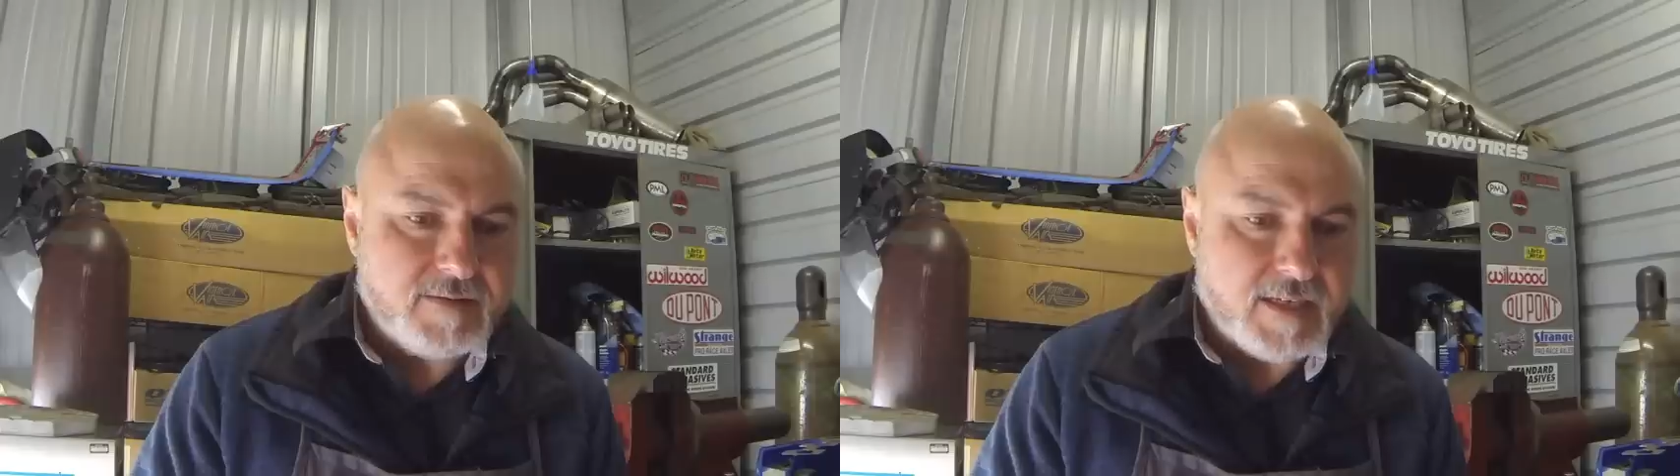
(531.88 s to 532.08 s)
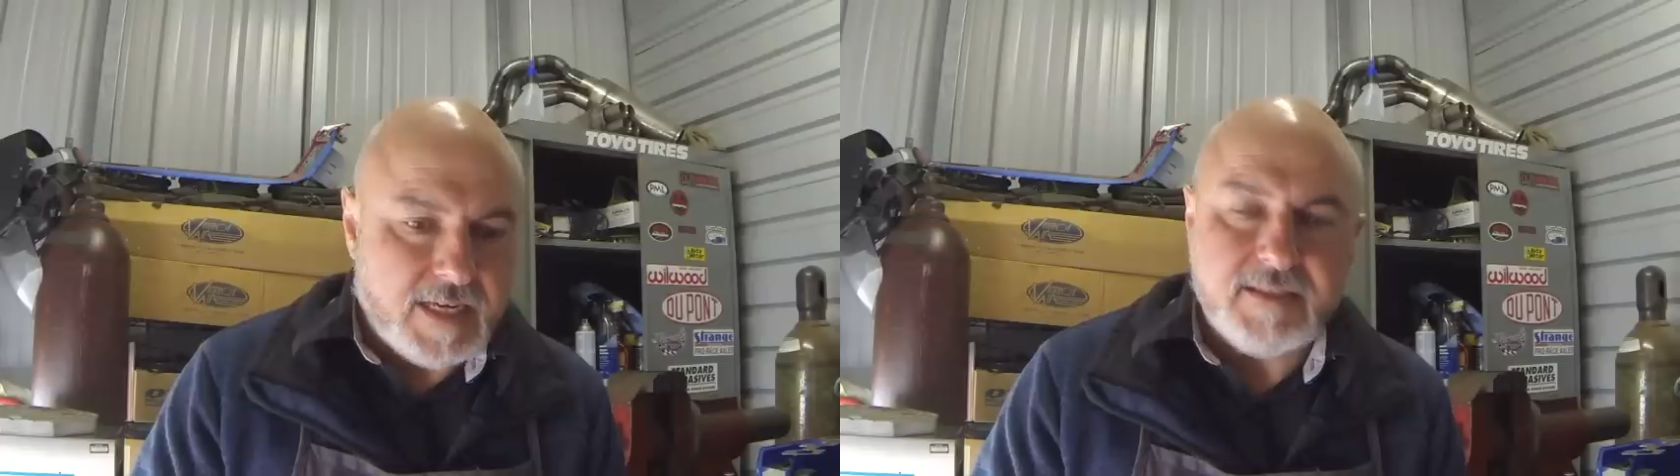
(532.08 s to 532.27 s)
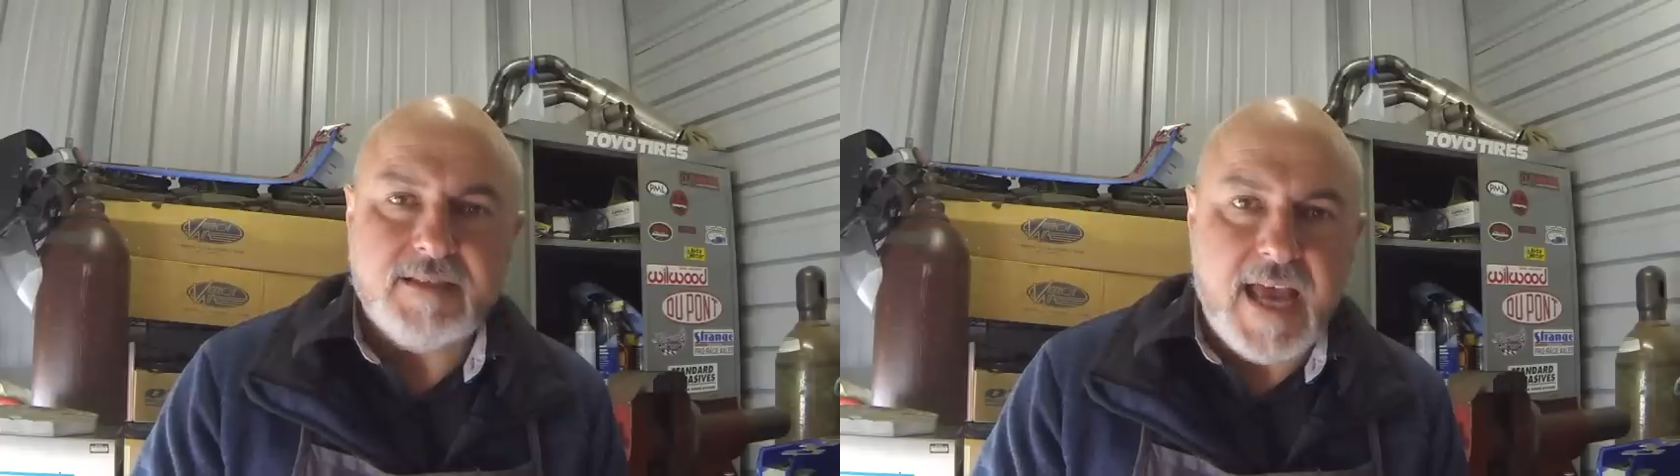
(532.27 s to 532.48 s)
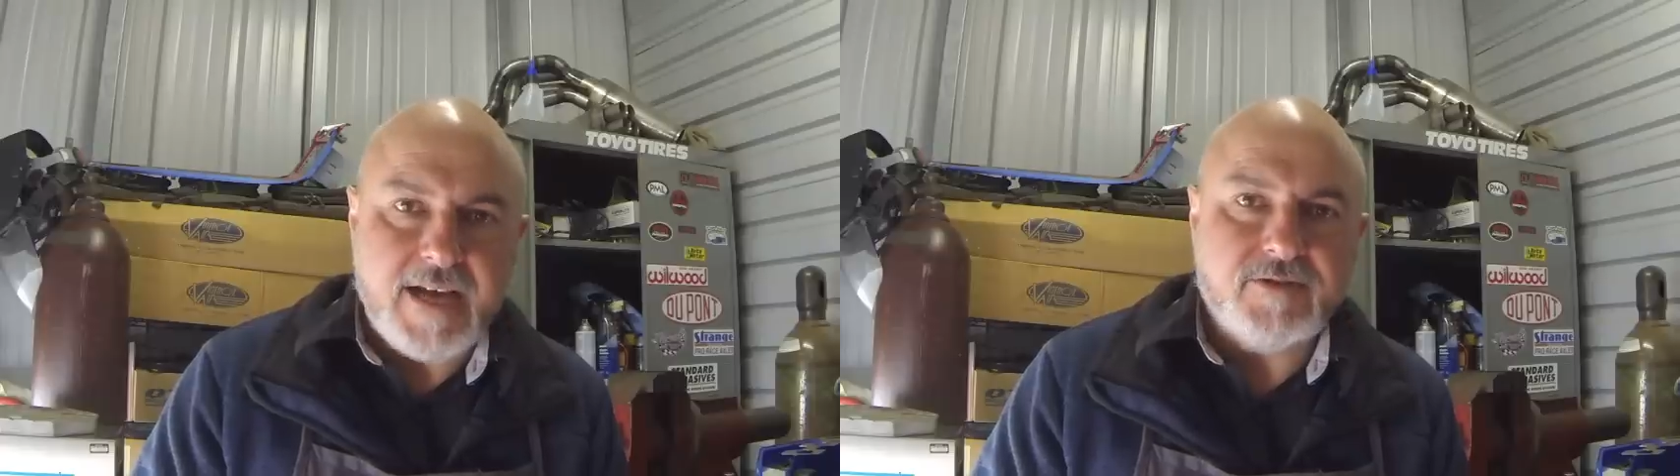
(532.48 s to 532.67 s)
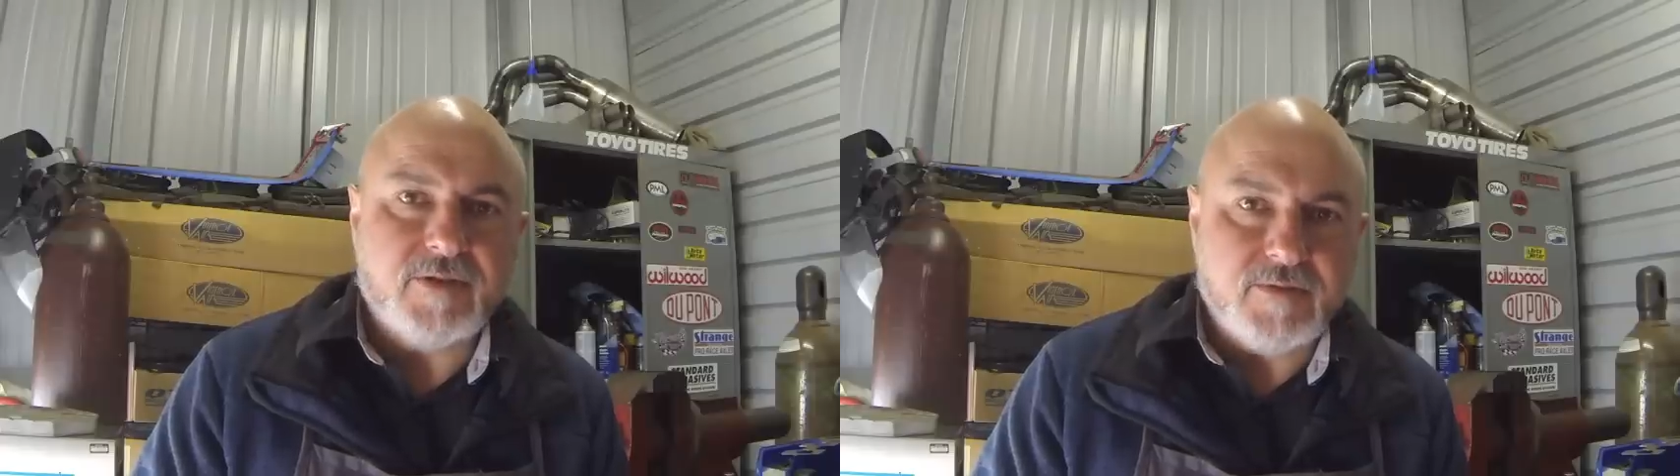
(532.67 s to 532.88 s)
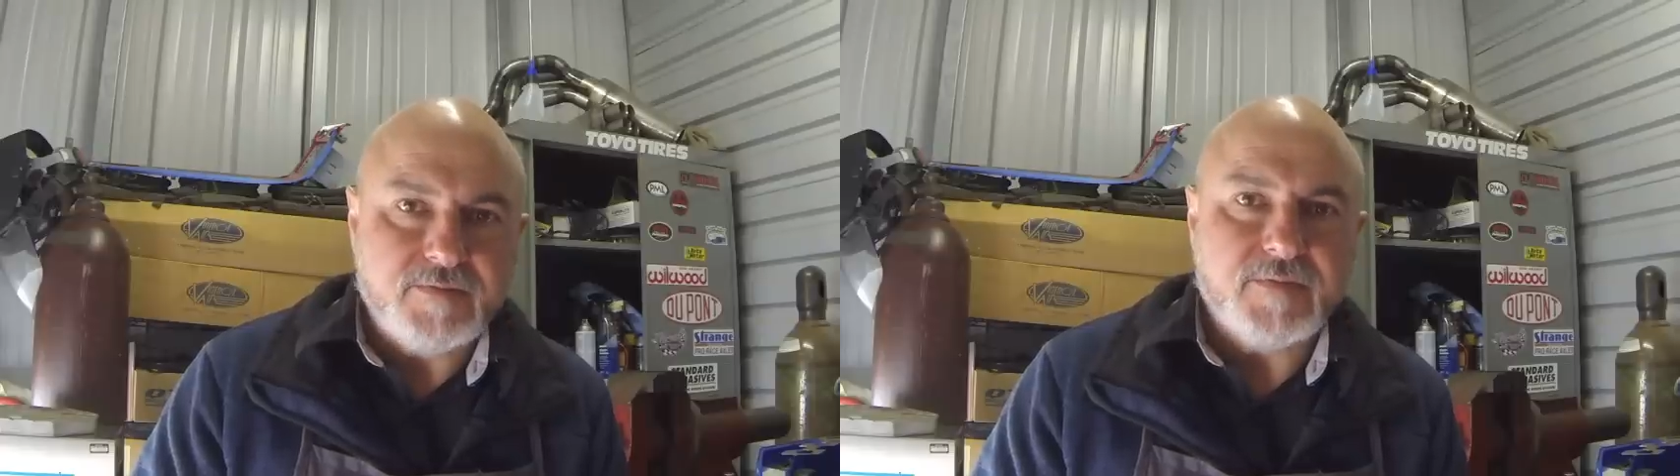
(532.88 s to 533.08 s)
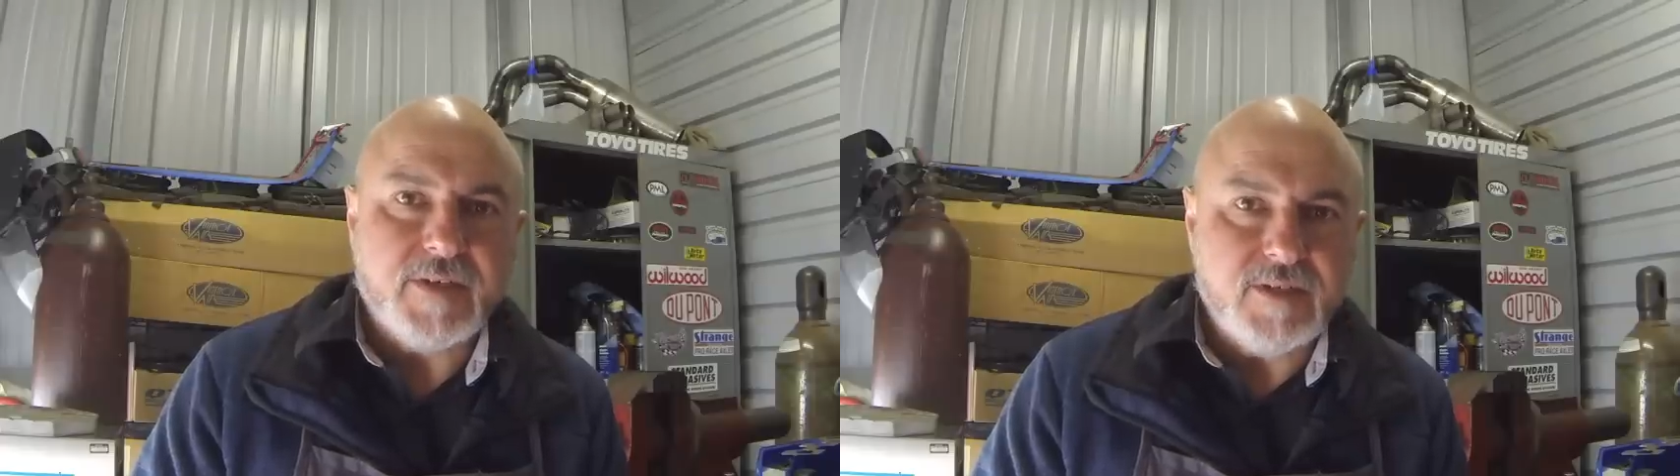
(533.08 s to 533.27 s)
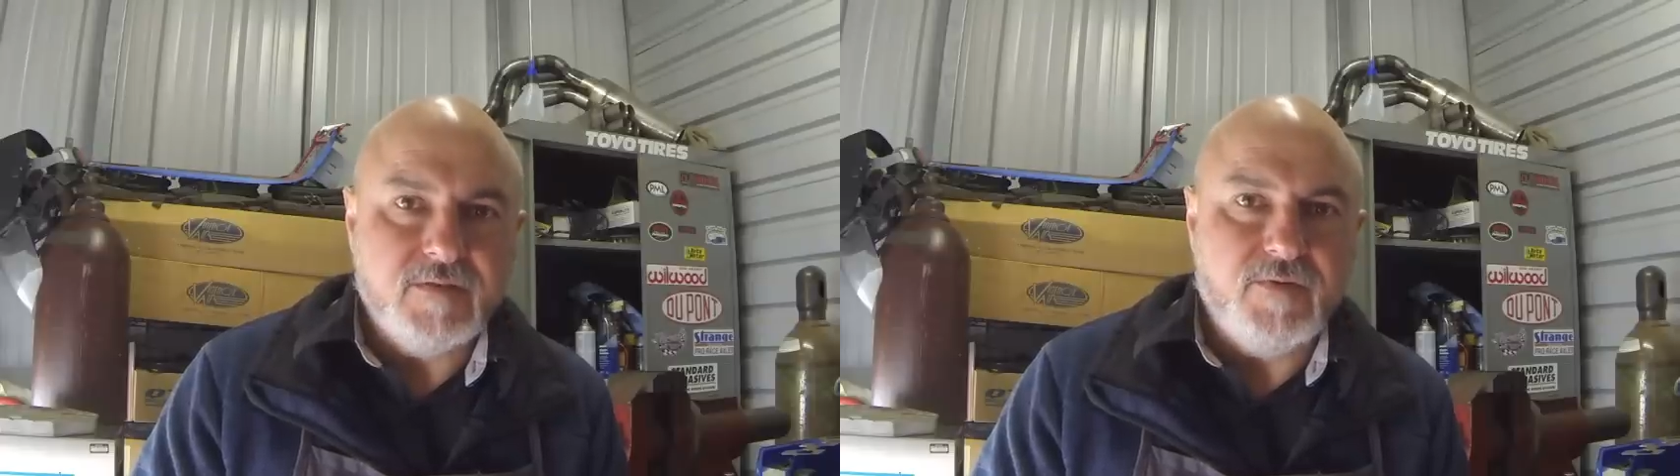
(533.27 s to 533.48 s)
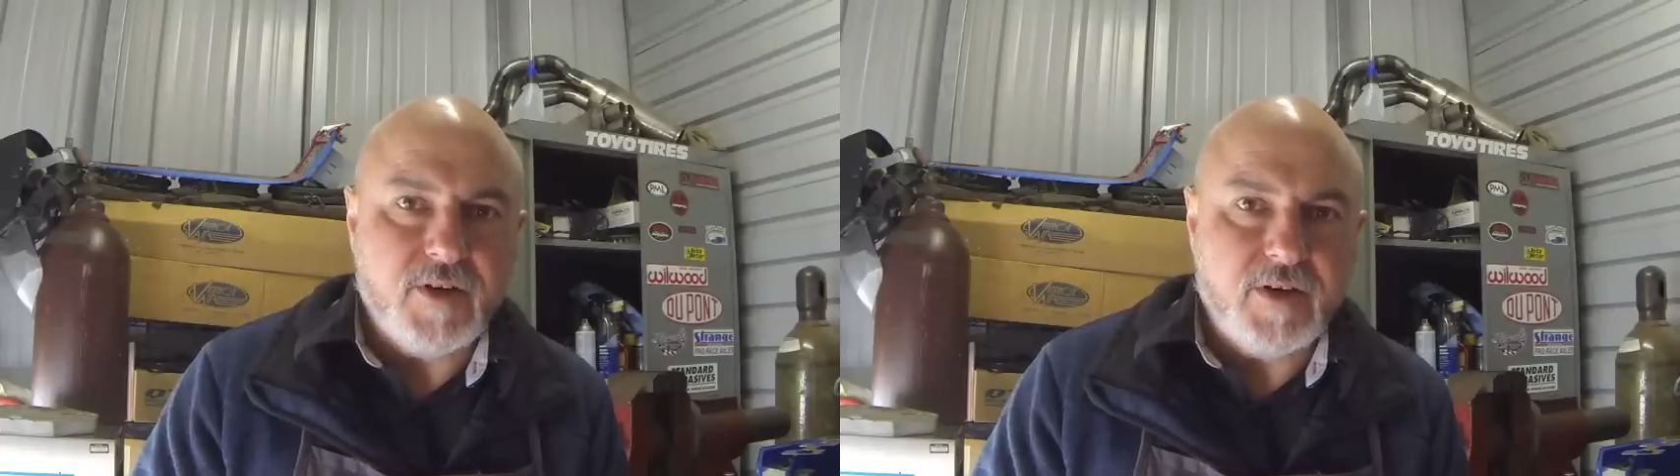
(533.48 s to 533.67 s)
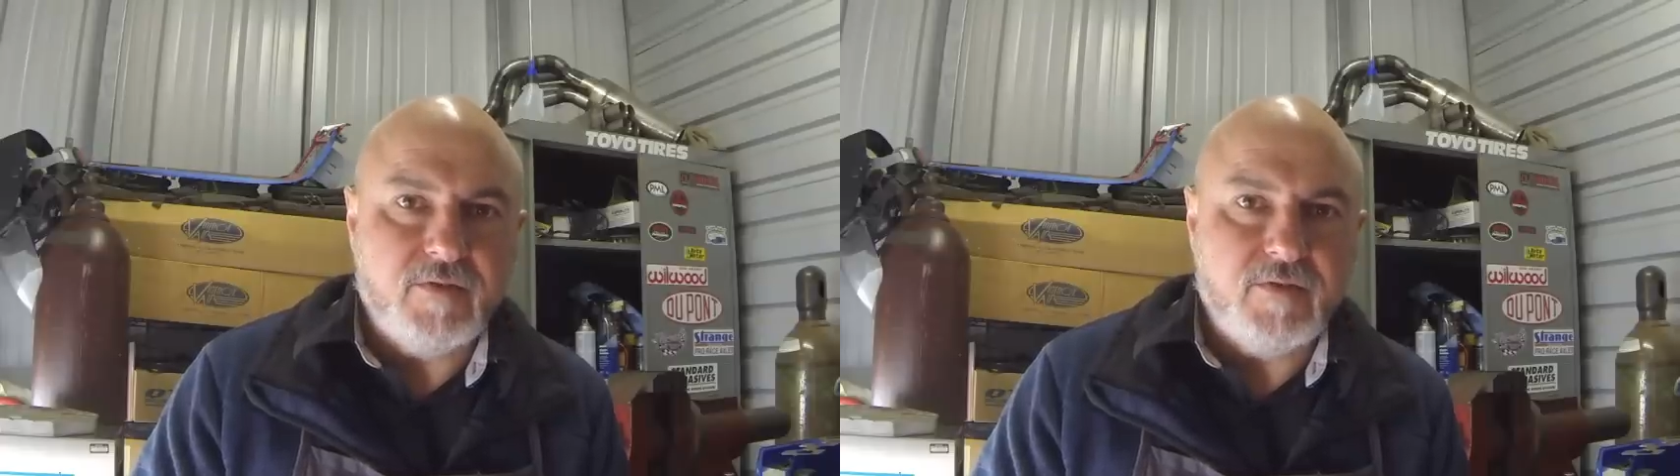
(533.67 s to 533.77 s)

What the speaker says: it's natural. It's very,